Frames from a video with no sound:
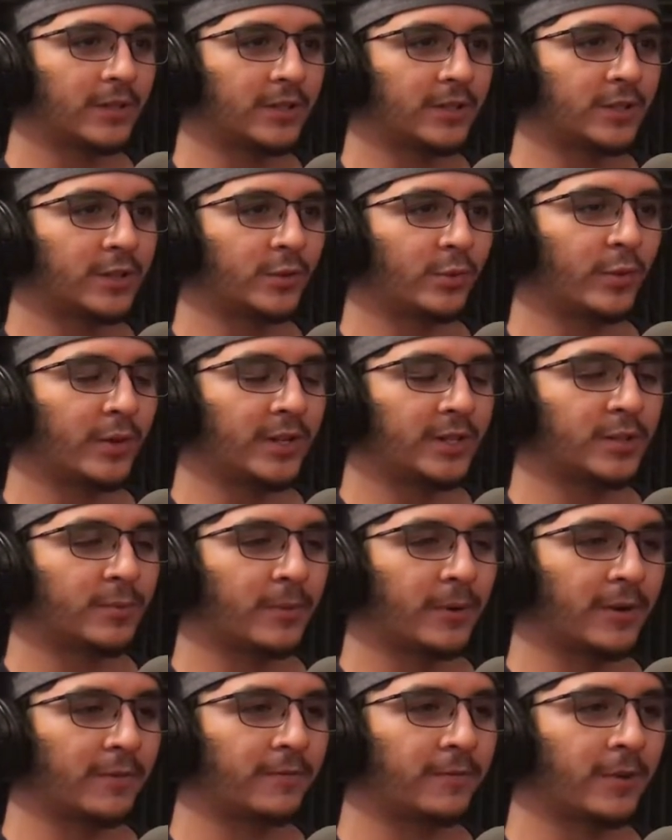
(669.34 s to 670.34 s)
it's a sweet
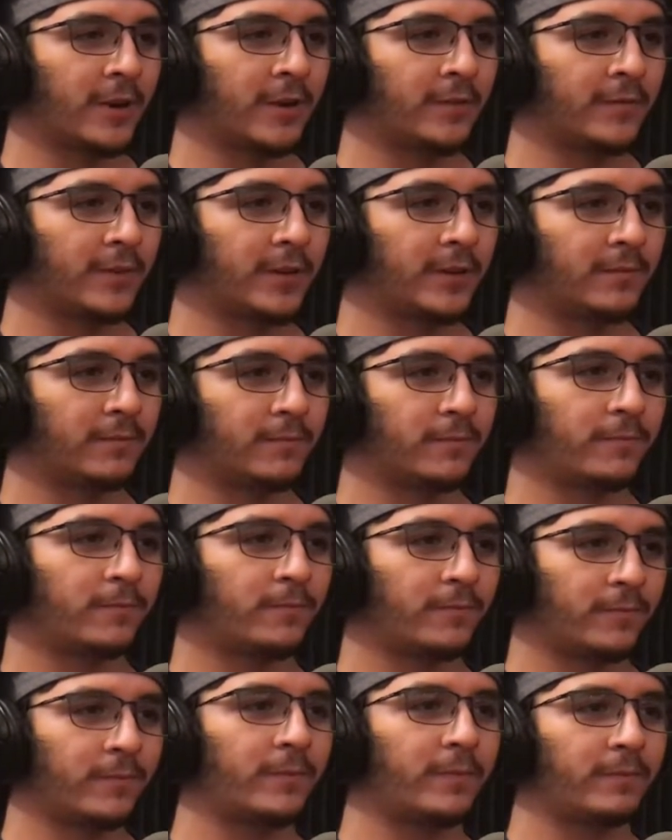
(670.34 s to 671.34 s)
spot for
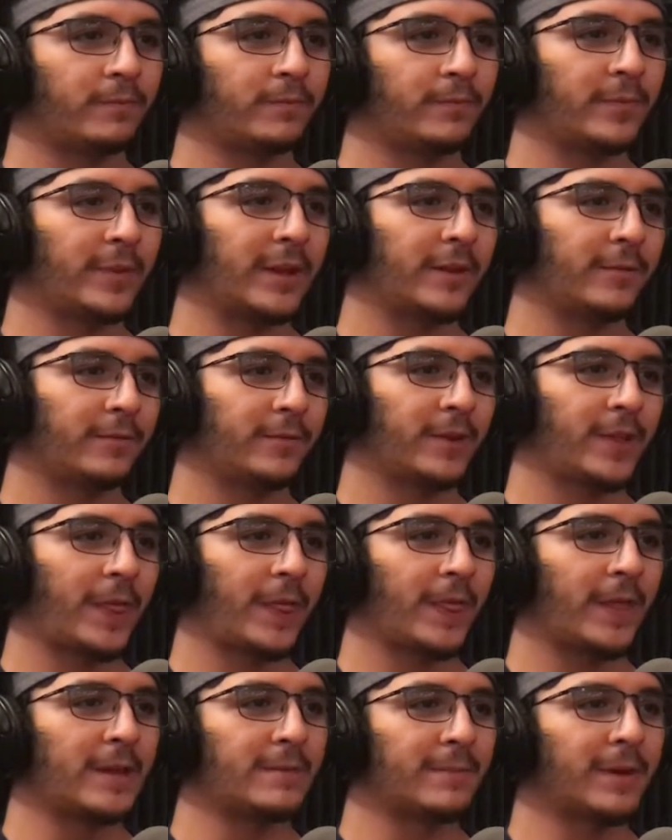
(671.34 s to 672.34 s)

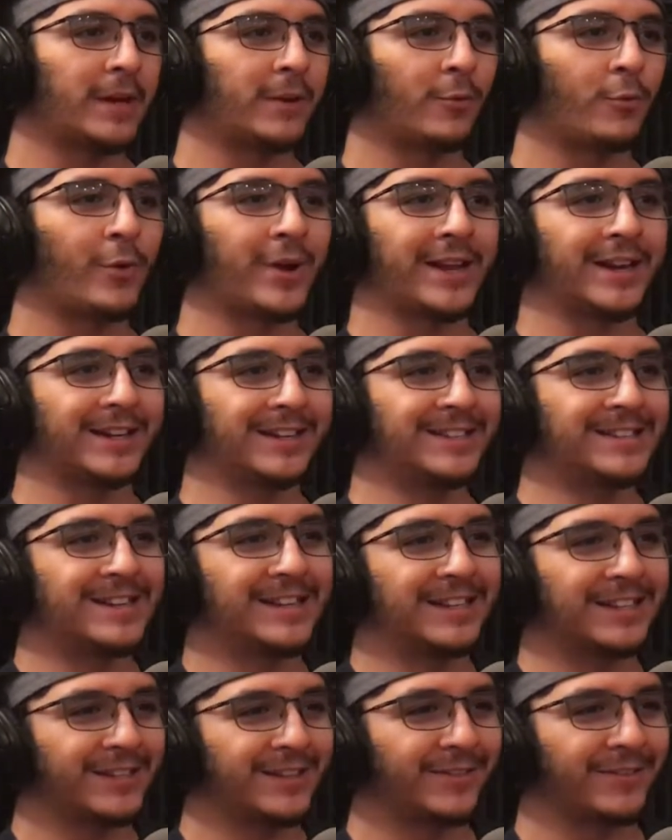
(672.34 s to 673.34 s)
everything made of wheat.
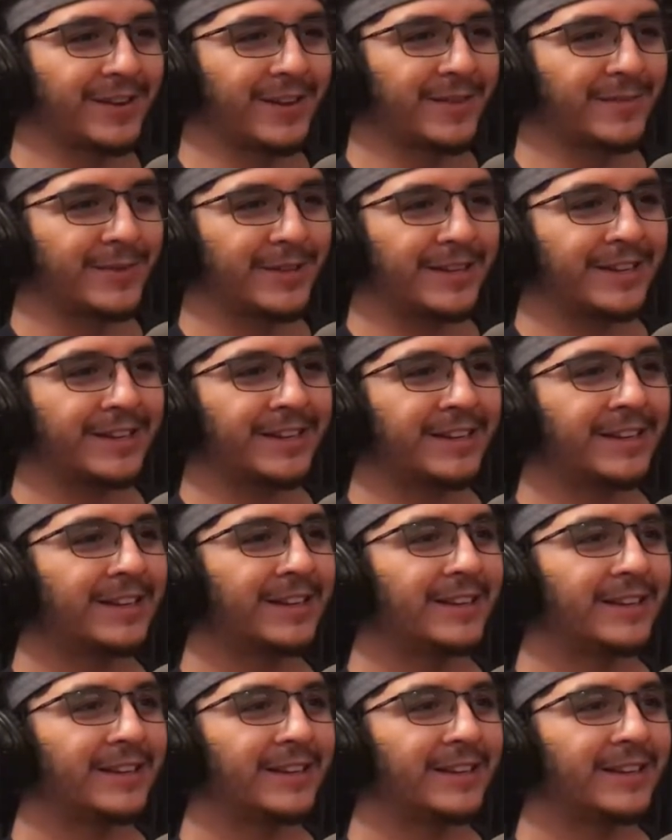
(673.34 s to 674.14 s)
You know what I mean?